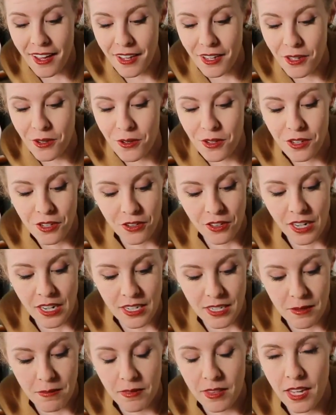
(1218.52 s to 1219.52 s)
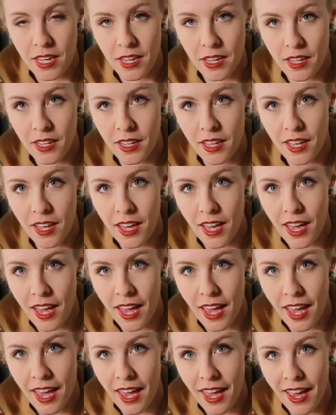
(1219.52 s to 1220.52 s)
You could create something
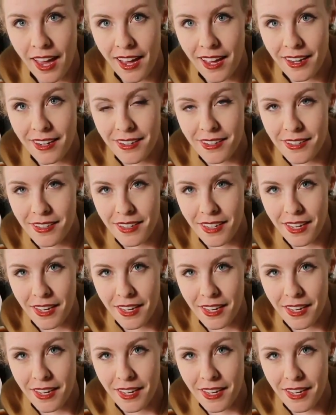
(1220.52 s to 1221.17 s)
and